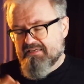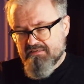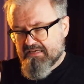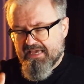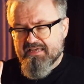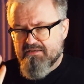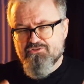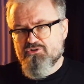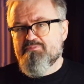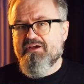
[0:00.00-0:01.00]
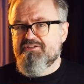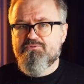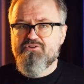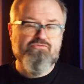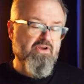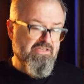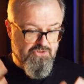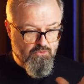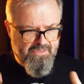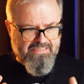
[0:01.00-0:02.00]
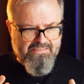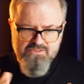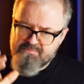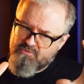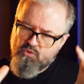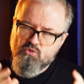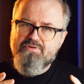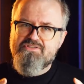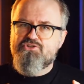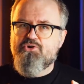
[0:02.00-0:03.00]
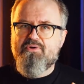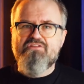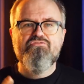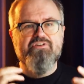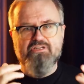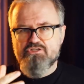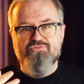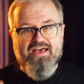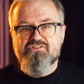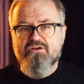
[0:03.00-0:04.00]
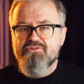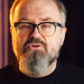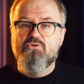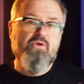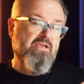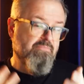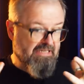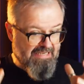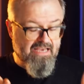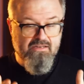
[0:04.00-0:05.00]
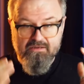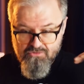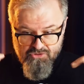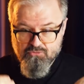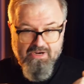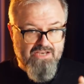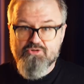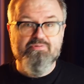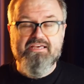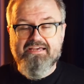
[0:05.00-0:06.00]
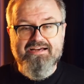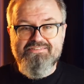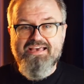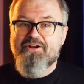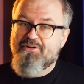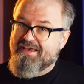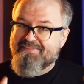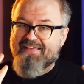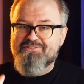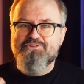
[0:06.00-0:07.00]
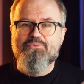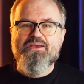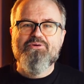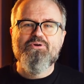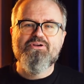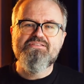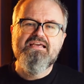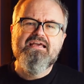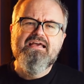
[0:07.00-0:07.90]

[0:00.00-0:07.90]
And again, if you're just painting with your friends and you want to get this cool piece of terrain finished, that's also great. But again, you guys are playing on Saturday and that's the way it works.